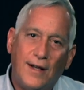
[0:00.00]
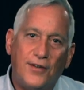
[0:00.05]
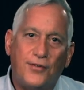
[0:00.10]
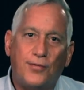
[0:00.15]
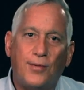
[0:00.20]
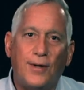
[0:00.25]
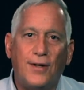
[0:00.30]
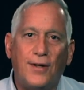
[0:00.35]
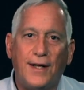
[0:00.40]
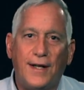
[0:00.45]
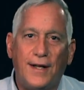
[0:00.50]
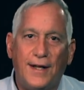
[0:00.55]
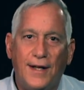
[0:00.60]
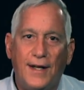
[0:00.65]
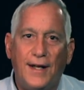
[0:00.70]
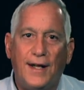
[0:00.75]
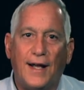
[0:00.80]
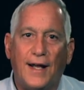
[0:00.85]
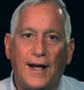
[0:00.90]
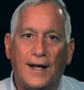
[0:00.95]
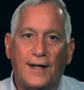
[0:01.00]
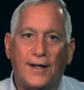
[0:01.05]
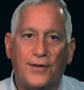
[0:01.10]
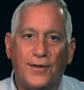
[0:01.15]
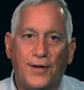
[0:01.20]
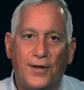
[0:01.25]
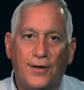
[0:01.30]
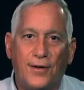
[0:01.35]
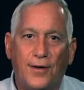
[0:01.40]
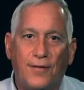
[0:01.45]
it's really ENIAC at
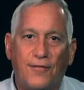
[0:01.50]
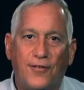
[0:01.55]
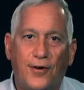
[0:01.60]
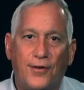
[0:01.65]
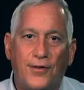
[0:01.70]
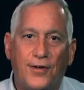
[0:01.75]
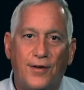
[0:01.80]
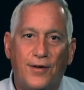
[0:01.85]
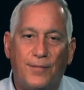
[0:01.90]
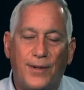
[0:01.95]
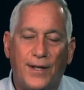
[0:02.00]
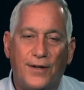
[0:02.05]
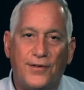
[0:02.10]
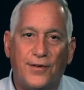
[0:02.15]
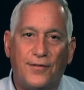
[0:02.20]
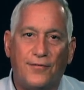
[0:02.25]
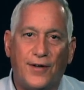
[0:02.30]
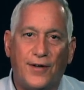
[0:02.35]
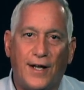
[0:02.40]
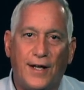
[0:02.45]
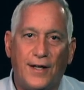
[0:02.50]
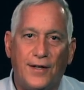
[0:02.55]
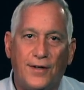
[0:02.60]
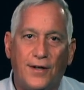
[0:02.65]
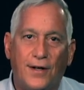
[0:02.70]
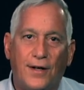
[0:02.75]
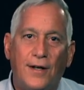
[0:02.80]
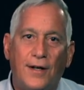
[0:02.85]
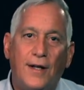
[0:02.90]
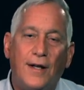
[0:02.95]
the University of
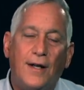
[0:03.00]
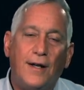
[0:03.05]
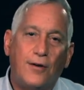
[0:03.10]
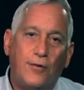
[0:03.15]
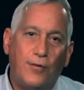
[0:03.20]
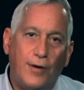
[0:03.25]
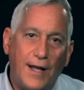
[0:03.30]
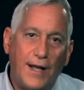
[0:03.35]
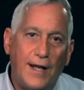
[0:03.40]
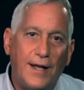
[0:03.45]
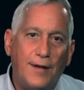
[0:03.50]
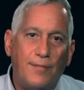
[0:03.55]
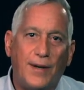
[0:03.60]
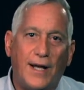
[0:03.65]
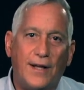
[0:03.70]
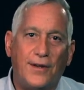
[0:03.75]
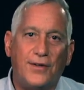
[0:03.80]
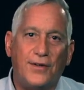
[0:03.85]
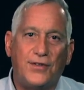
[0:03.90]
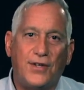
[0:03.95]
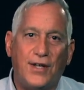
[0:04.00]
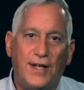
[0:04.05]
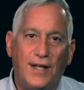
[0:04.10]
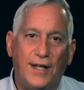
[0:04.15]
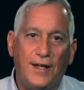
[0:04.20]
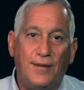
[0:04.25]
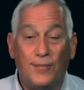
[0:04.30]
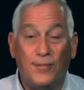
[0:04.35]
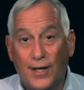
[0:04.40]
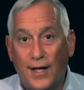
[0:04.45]
Pennsylvania, created by the
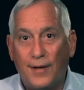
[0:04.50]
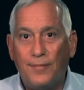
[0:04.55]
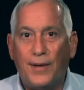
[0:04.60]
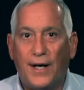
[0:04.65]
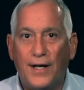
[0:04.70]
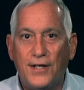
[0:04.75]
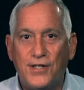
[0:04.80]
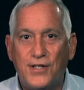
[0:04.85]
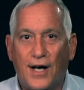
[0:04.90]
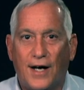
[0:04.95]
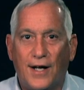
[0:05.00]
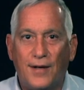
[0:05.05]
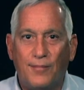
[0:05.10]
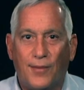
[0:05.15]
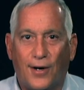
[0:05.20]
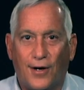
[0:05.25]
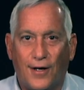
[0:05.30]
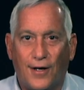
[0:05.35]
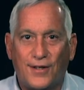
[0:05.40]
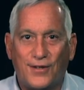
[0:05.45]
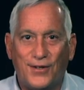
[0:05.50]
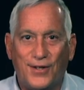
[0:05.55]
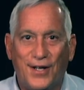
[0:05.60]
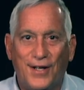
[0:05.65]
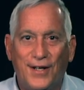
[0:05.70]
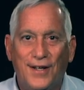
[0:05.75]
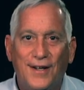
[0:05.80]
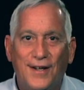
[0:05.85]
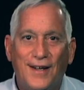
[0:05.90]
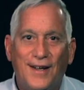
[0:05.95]
team led by John
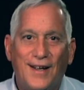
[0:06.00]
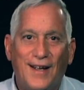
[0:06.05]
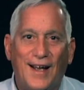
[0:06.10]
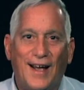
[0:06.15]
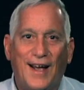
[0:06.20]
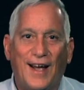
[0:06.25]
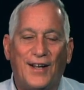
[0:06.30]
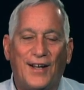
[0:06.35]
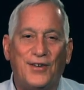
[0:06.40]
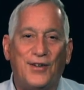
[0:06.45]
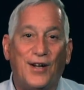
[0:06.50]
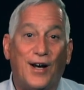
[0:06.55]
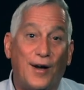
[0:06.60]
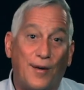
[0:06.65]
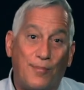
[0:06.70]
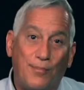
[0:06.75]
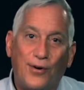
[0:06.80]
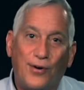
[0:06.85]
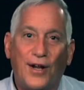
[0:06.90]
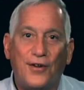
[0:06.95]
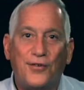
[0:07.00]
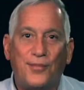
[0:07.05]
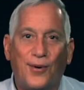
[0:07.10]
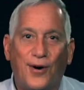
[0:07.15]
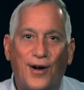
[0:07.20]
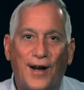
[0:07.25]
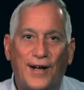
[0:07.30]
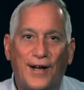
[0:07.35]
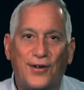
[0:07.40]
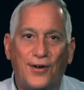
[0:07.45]
Mauchly and
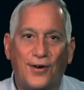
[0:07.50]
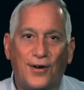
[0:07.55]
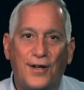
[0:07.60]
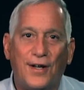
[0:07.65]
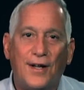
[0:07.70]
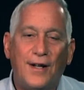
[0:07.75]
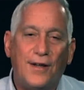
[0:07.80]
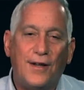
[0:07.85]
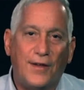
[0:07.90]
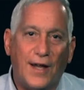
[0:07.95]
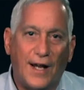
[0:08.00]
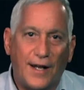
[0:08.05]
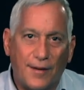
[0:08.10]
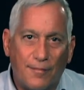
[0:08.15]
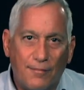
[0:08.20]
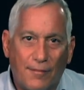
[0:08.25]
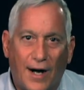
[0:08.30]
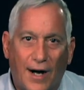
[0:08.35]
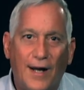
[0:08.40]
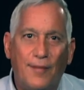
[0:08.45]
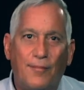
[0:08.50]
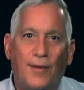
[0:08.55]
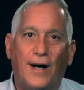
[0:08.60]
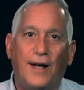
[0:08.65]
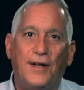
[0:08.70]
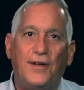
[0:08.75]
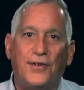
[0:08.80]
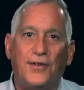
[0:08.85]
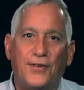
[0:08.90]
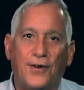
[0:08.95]
Presper Eckert, that in my
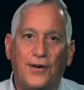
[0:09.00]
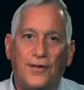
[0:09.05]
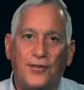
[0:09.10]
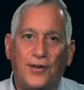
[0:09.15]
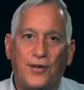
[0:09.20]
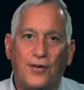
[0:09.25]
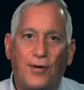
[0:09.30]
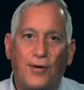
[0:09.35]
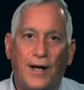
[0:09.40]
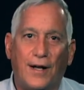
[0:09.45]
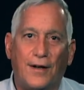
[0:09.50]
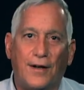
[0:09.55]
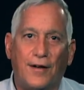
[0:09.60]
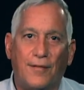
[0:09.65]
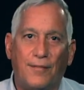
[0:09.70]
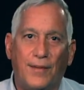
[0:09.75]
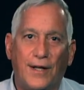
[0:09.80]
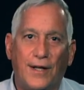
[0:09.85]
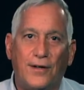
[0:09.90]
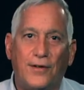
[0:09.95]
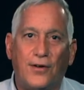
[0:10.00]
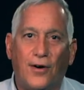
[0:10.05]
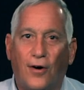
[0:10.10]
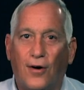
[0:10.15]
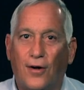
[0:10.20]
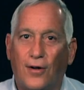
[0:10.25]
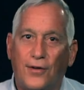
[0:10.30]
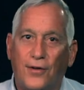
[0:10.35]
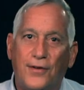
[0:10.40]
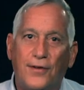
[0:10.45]
mind deserves the credit of being
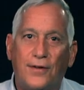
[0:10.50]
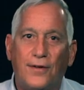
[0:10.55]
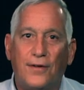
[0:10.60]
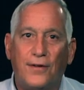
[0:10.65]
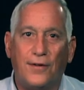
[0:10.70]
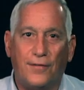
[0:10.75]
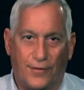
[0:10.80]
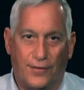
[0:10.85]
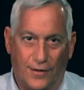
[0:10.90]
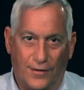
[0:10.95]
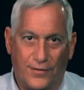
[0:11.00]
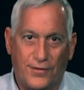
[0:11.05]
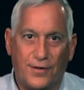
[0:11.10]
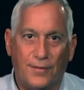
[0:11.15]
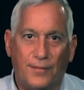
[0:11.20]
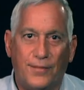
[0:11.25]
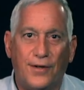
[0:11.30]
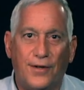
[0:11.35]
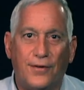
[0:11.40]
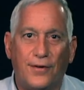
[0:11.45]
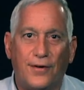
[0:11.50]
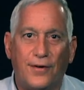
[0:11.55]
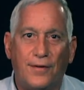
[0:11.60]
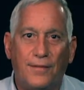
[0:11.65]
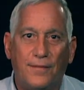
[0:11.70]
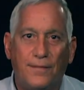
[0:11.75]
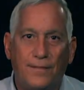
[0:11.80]
called the first computer.